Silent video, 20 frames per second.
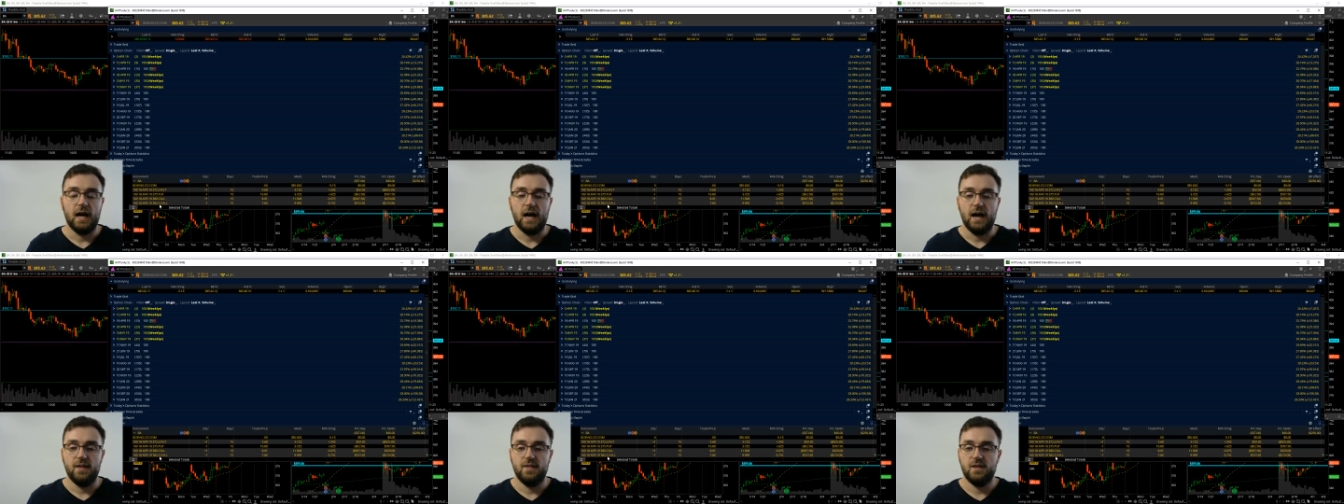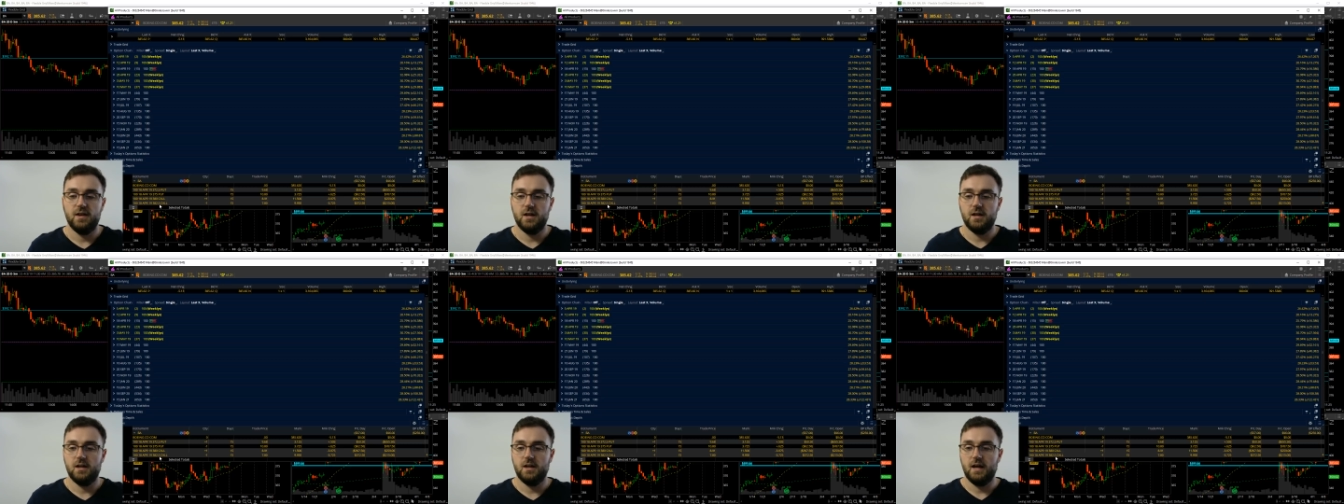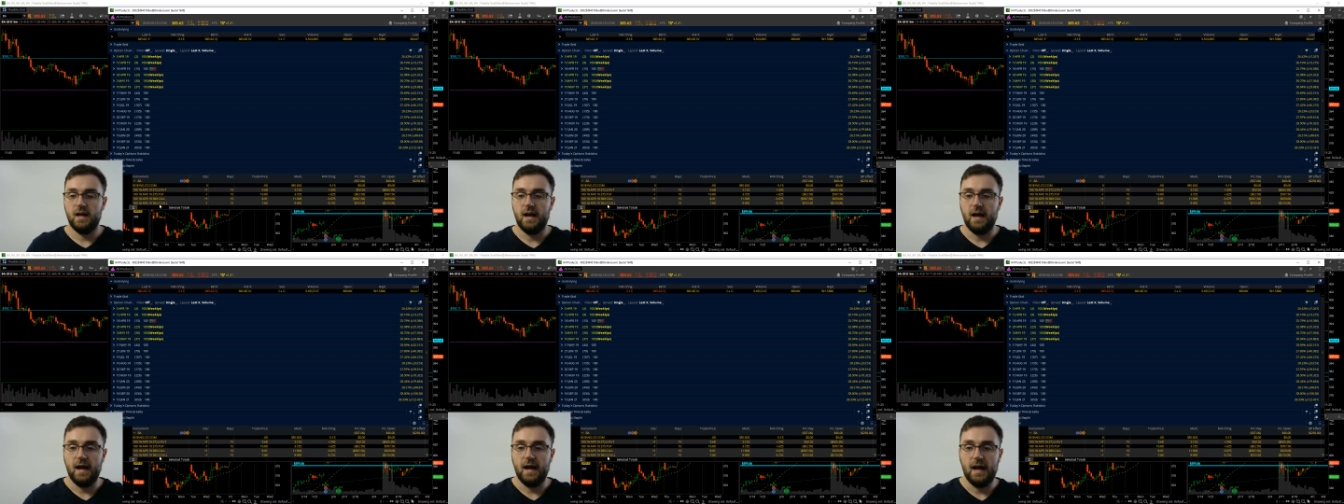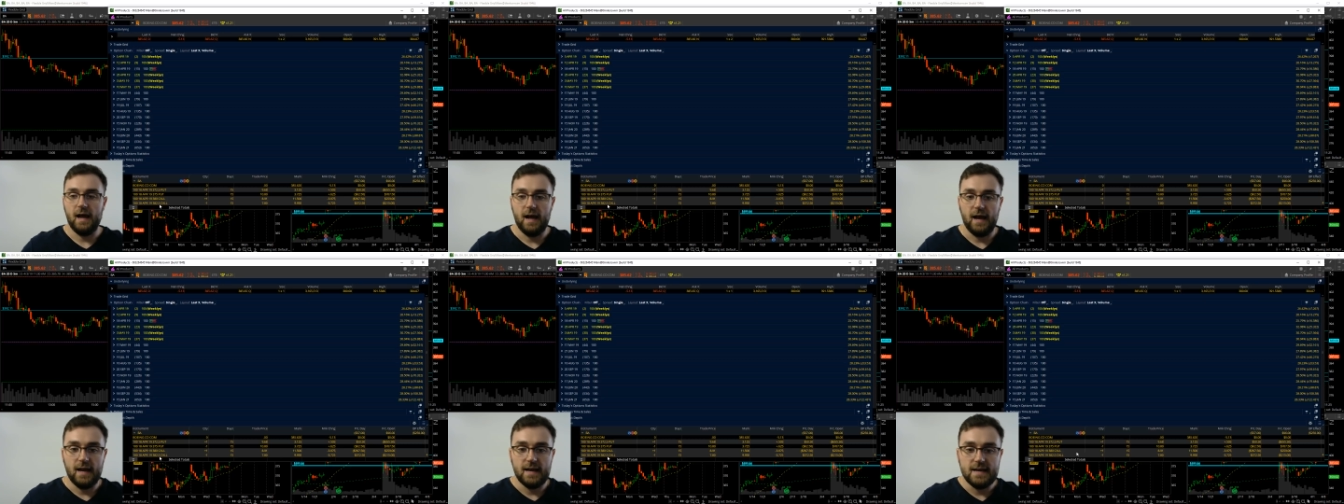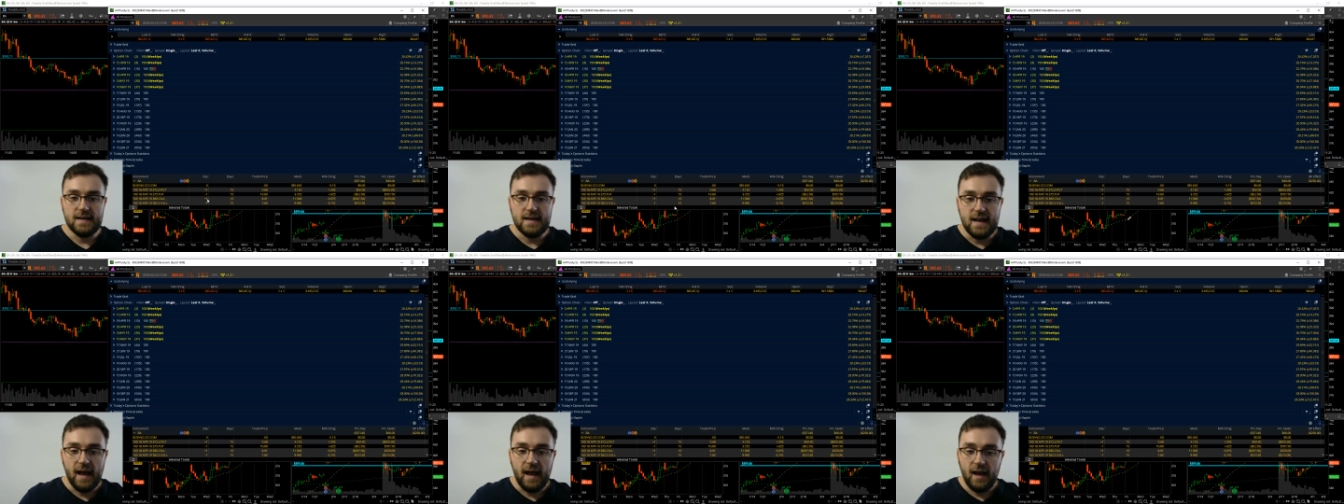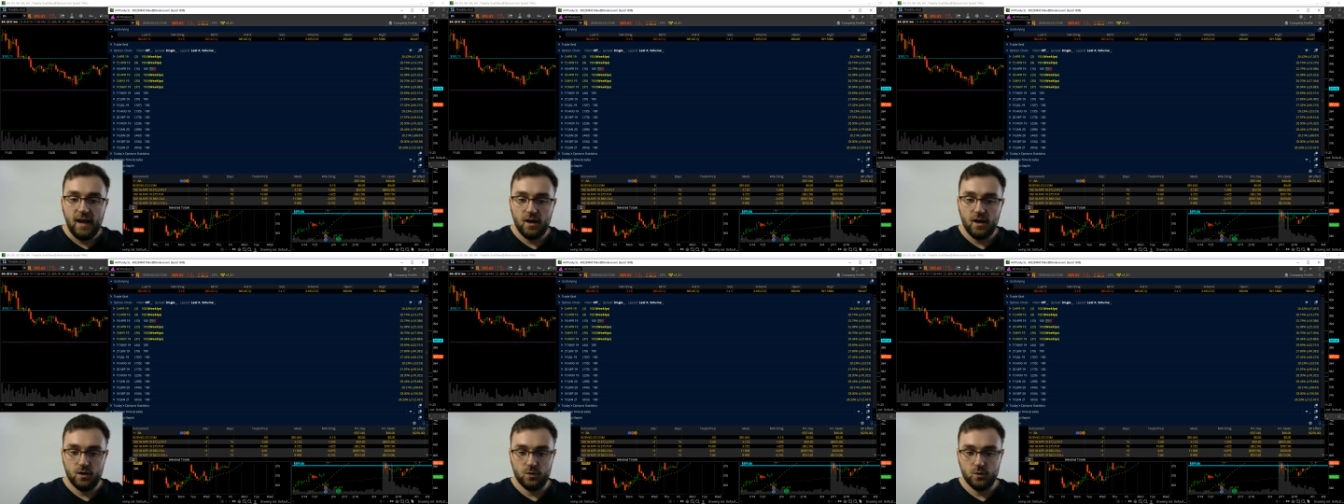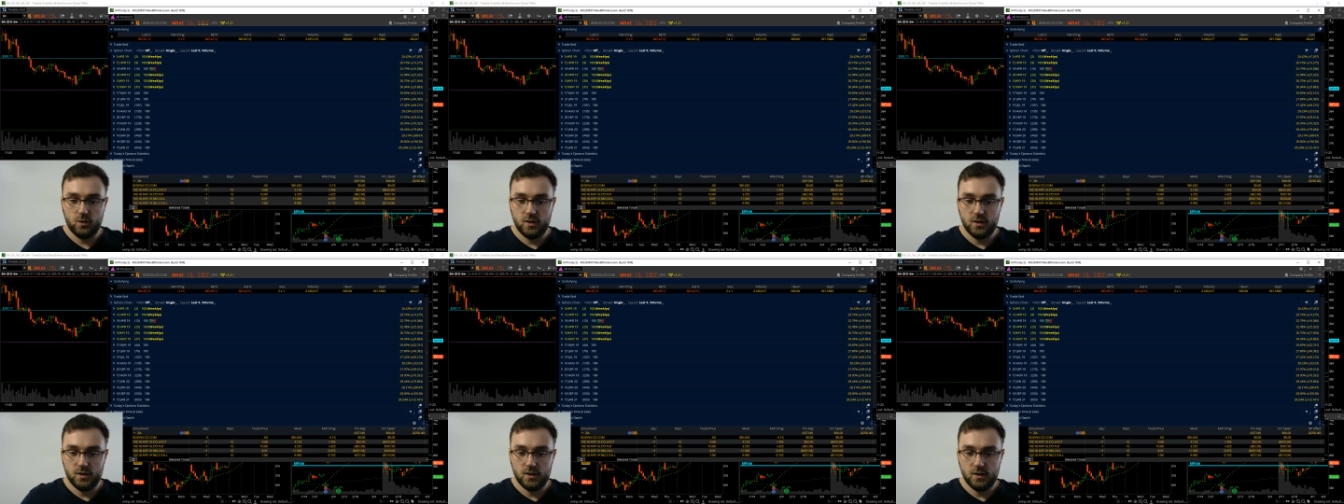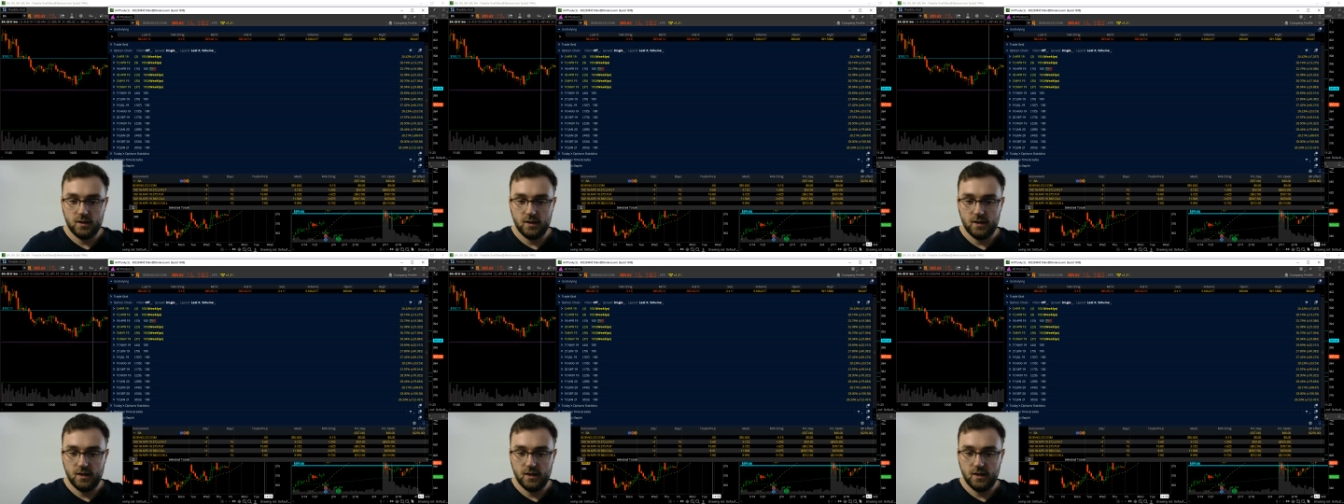I then now,